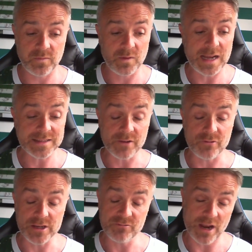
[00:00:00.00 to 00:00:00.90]
had a
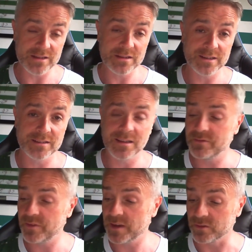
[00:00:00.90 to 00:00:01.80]
right rant, and
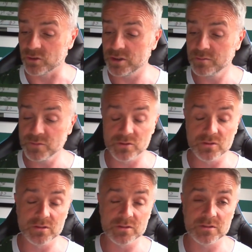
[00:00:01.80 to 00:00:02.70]
fair do to
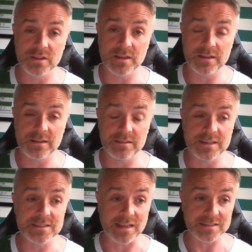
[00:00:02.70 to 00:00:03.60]
him,
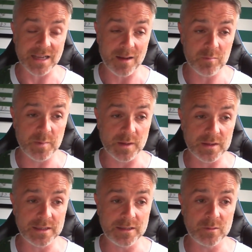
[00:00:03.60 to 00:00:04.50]
these things happen, but
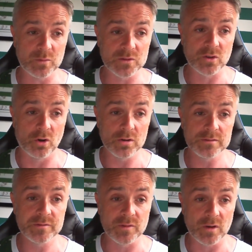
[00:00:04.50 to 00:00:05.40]
he was calling
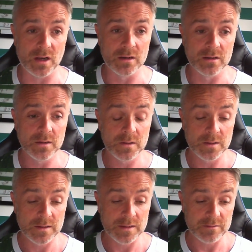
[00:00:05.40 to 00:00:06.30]
for
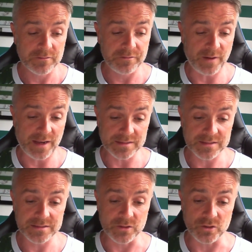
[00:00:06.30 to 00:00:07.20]

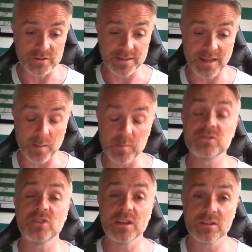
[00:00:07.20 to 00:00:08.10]
fans to
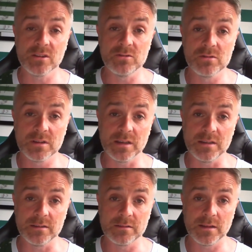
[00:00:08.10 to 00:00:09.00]
demonstrate now,
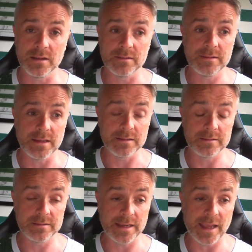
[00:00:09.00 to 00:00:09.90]
and to
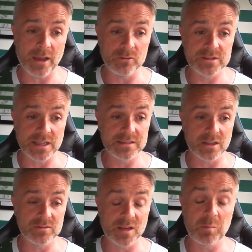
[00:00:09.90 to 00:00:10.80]
get outside
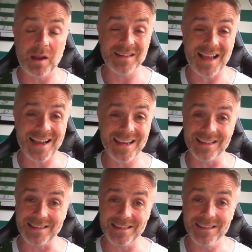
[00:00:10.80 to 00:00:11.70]
Celtic Park. I
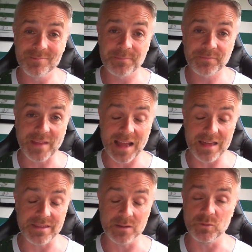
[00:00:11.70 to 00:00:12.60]
agree. I
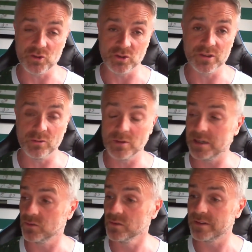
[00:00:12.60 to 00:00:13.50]
think we should now. I
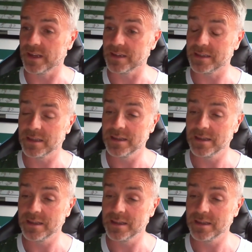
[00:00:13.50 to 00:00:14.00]
don't think